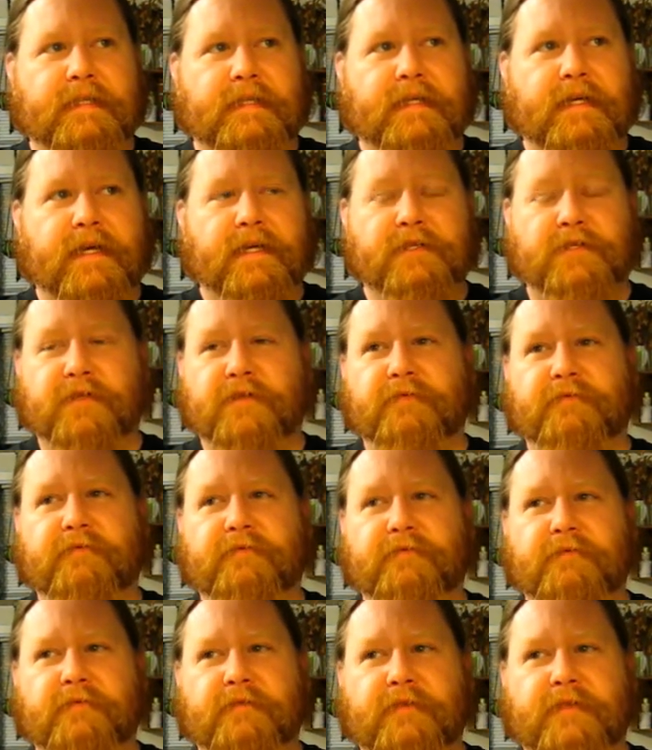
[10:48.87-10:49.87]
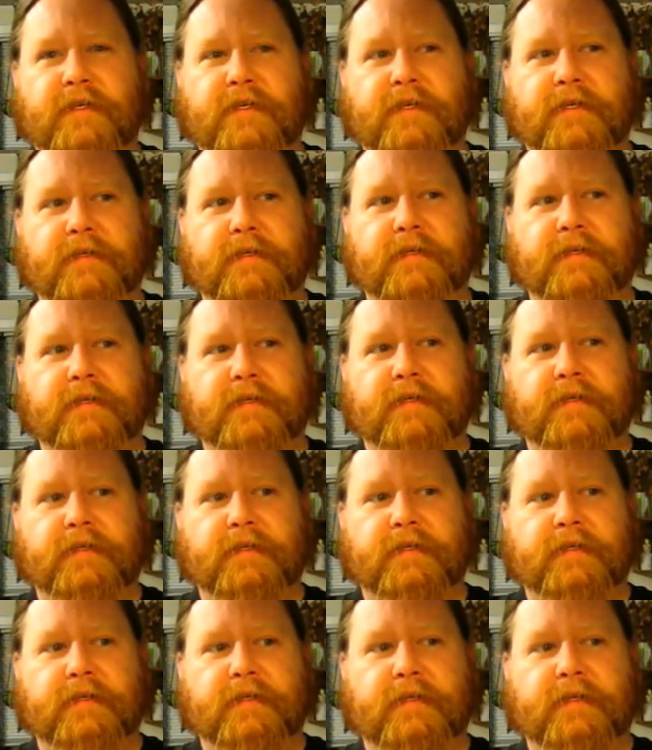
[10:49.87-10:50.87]
I should
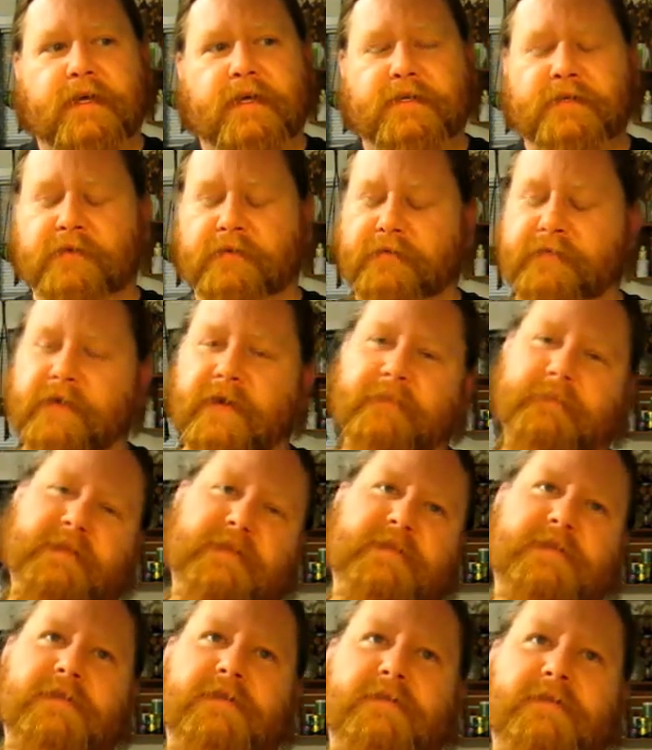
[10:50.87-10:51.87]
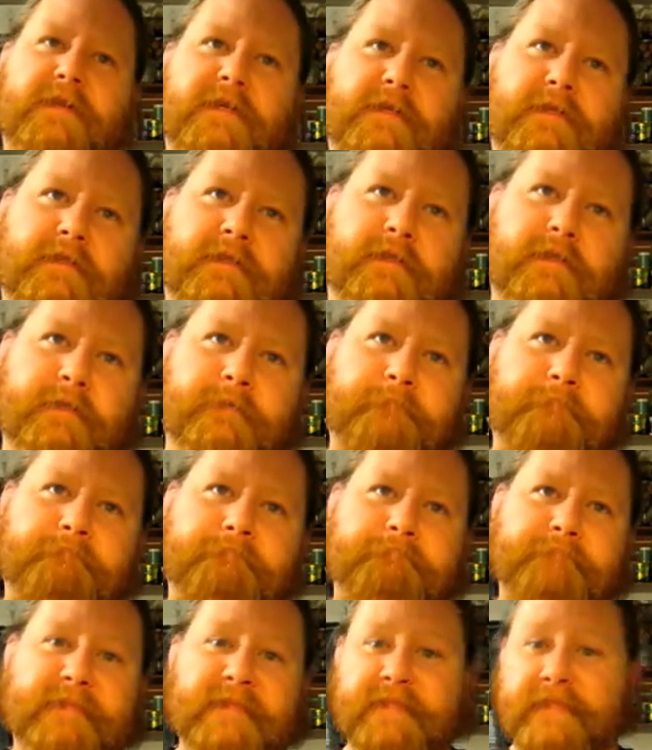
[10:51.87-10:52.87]
have not been so nice.
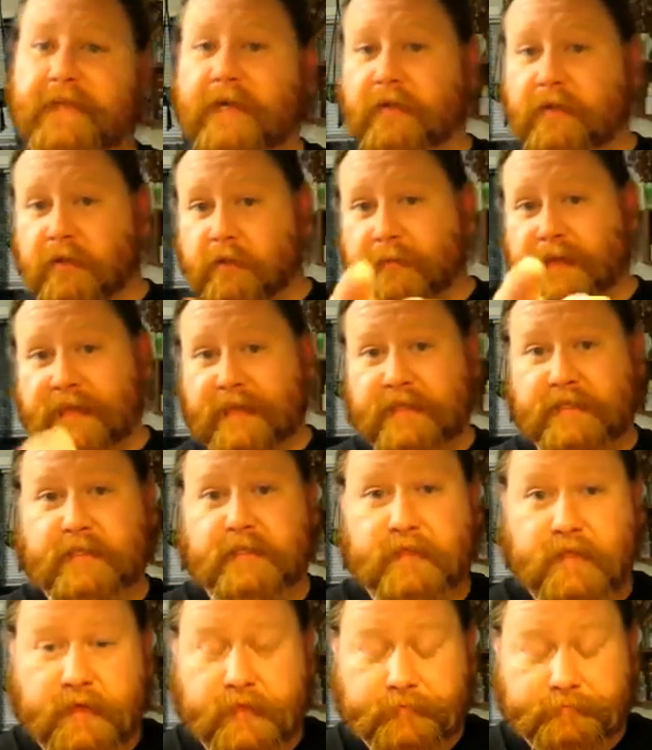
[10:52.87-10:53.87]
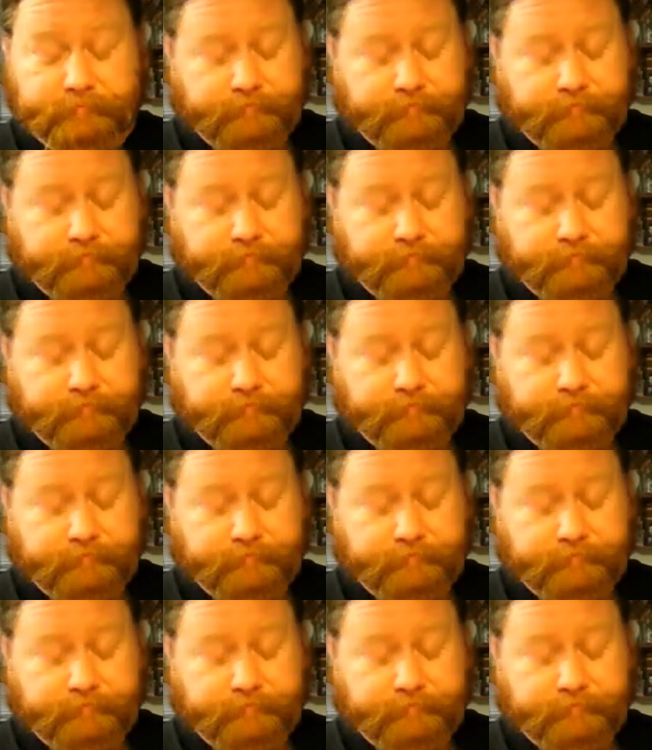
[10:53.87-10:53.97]
See, I learned my lesson there.